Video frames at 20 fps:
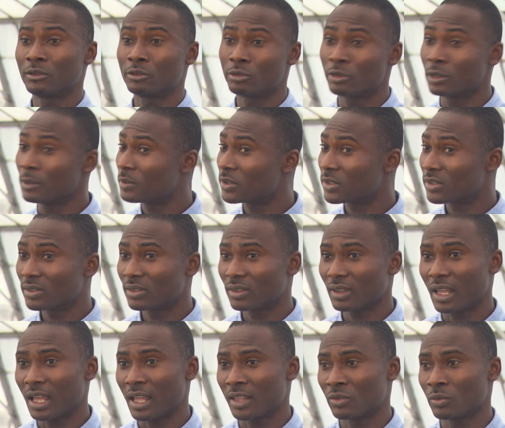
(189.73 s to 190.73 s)
thrips
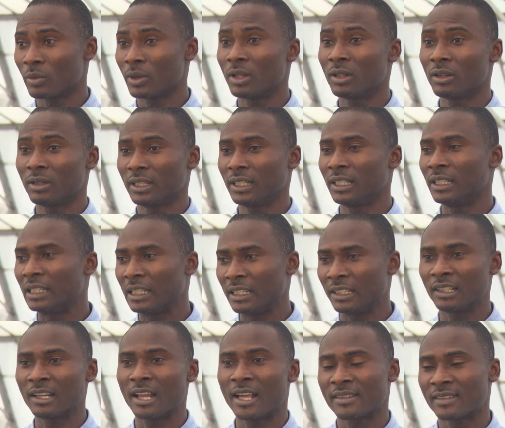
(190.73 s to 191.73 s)
as well
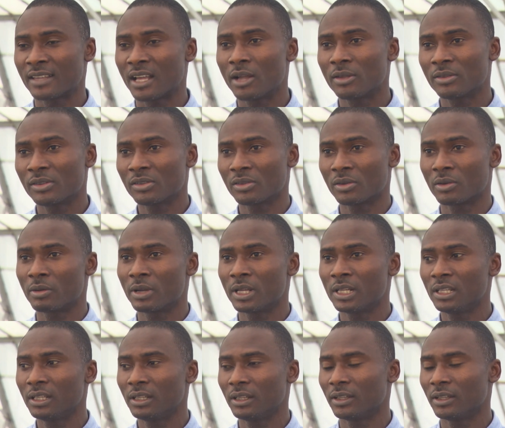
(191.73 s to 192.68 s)
in glass houses already.